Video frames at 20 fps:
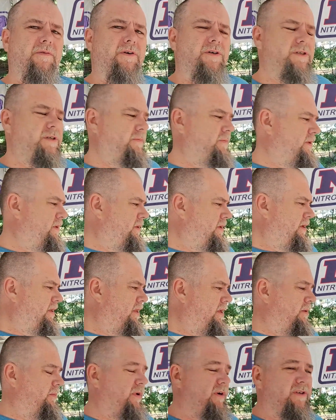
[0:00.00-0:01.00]
or something like
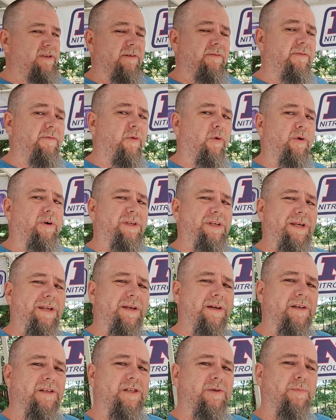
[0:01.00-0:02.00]
that, but it's a
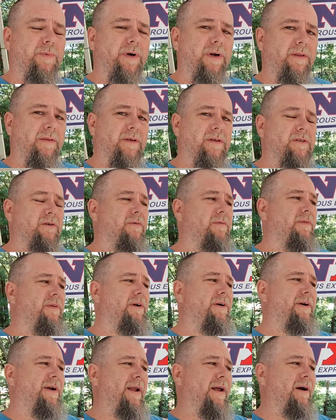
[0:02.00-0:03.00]
14-inch spring that's on
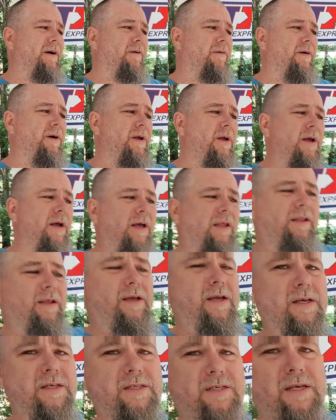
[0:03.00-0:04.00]
there now. And
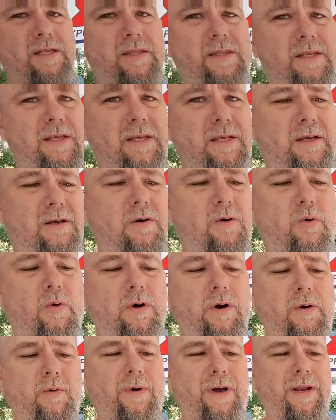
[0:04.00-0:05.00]
like I said, the
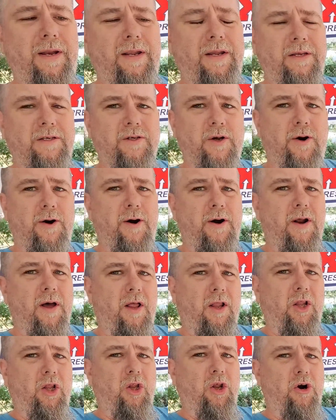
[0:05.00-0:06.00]
coil windings are
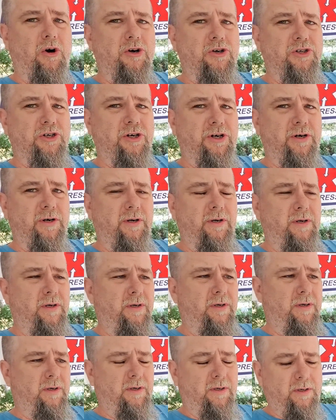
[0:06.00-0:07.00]
larger.
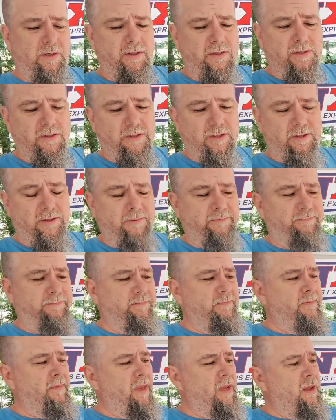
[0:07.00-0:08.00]
So
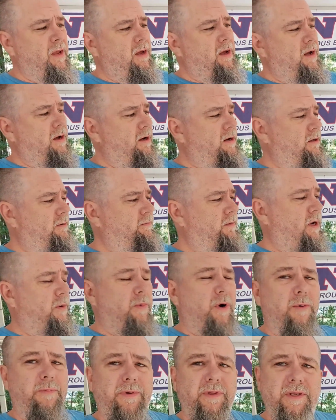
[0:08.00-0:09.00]
I'm
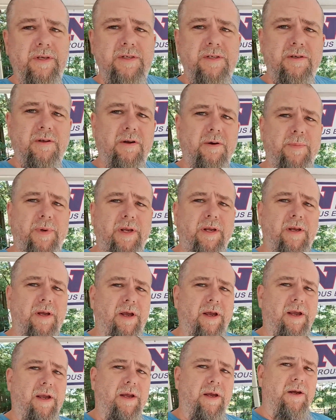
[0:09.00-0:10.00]
hoping this is going to be
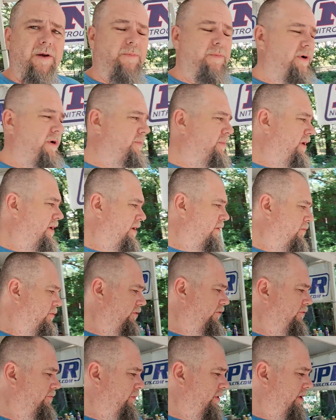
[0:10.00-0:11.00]
a pretty big
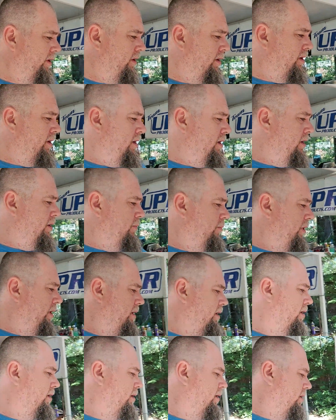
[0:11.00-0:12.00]
improvement,
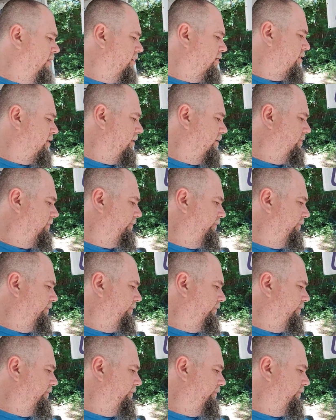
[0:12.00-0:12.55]
because